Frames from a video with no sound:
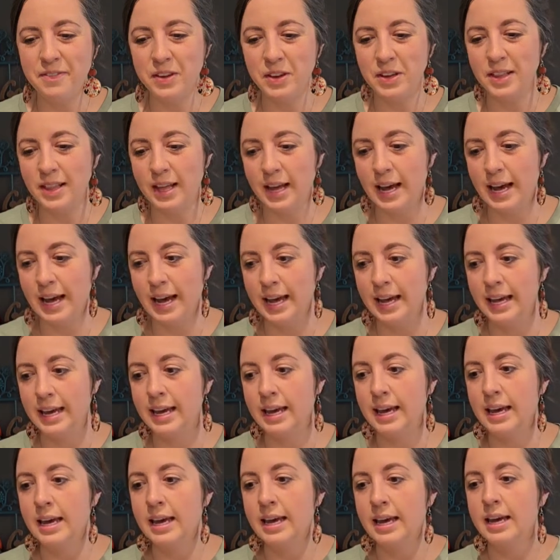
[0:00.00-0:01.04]
feel like,
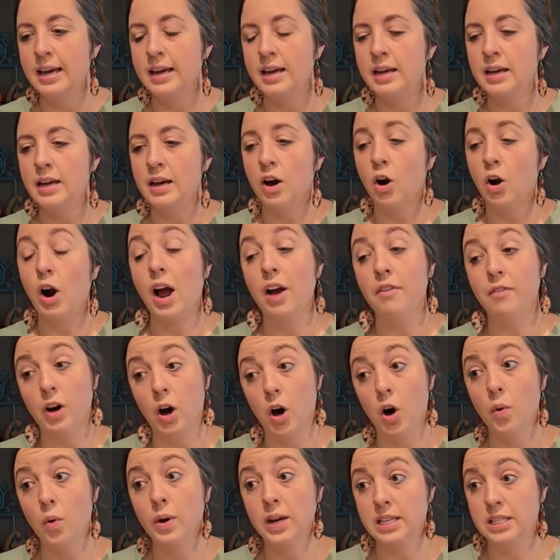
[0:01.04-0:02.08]
or I've
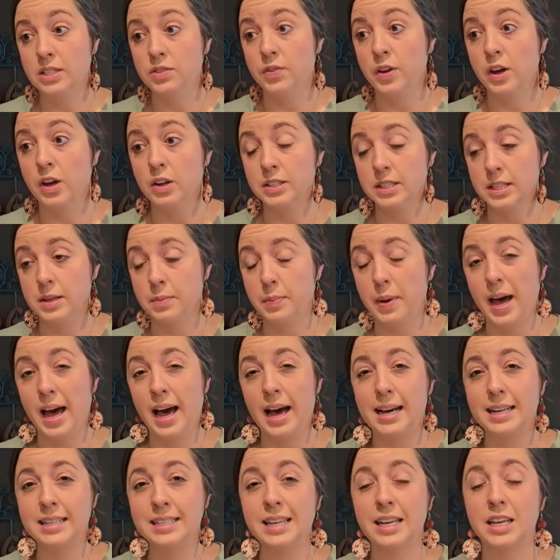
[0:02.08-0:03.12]
always felt in the
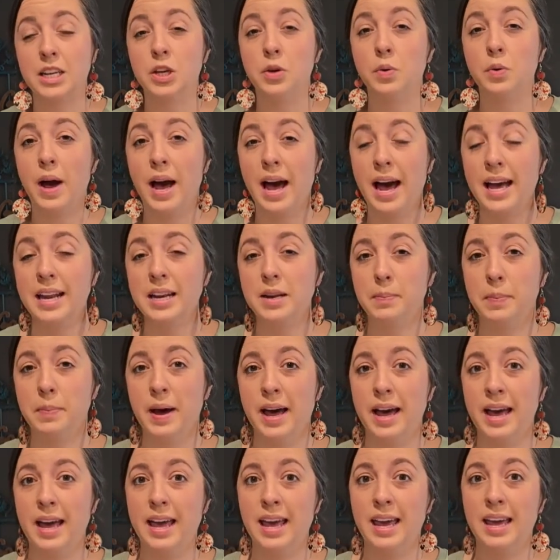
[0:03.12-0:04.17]
past, like you had to
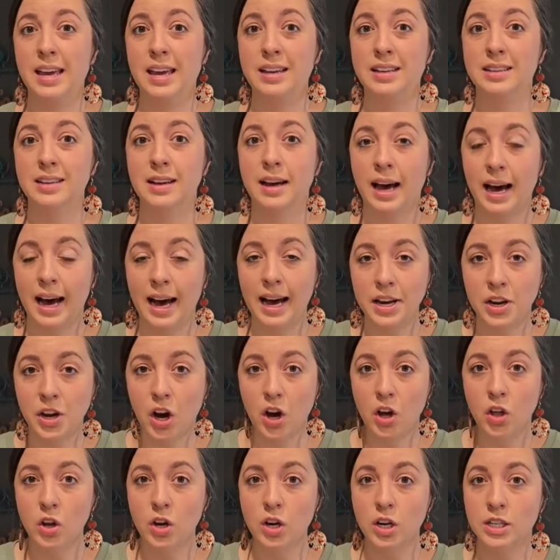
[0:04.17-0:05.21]
pay high
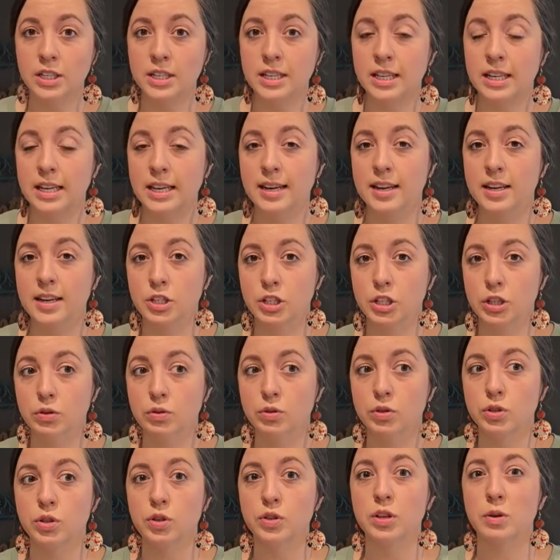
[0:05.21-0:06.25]
dollar to get a
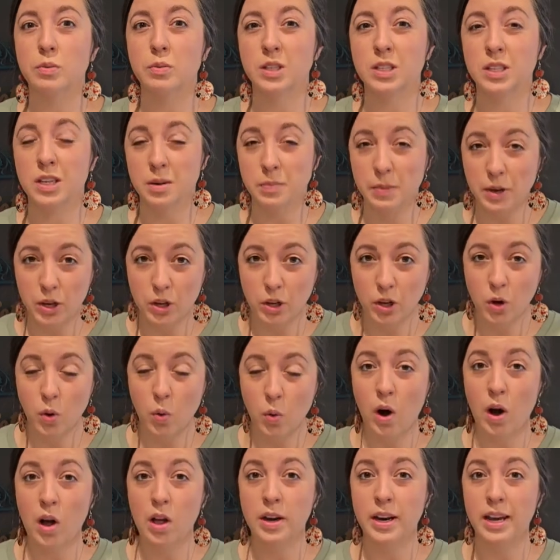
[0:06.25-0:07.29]
juicer that was going to be good
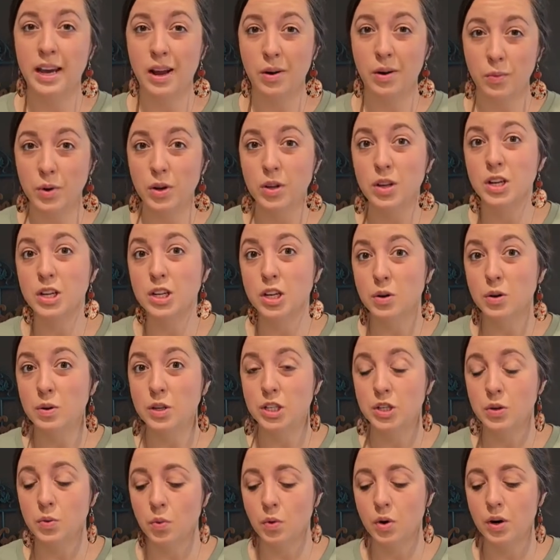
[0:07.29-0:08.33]
quality and really do
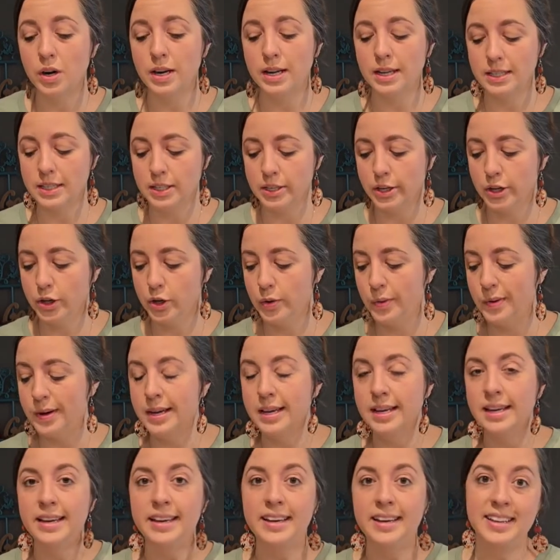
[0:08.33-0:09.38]
what you wanted it to do.
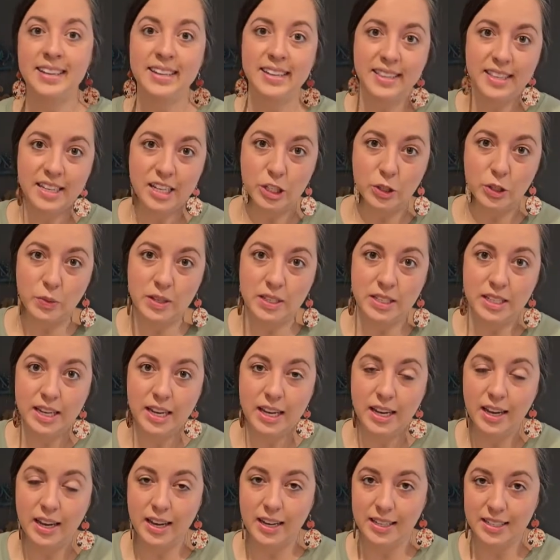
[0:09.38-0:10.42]
This one's
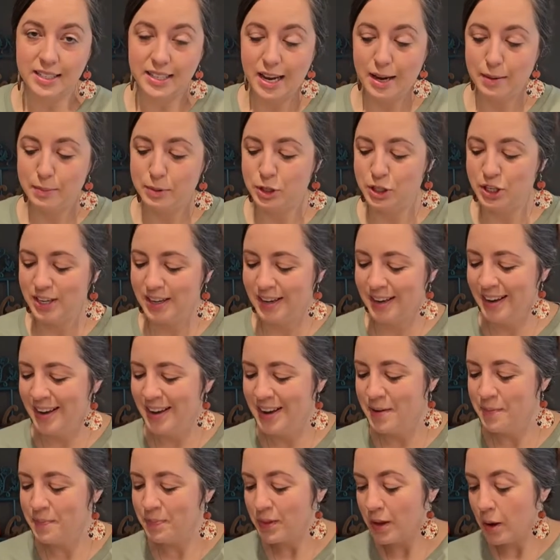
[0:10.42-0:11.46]
the exception.
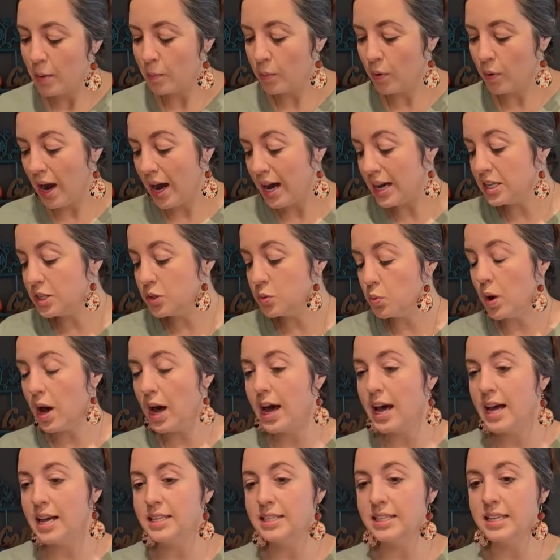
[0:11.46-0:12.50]

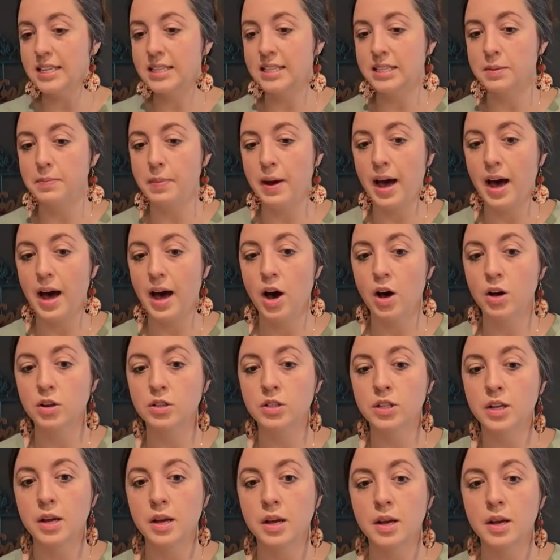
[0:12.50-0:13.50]
Price-wise, it's about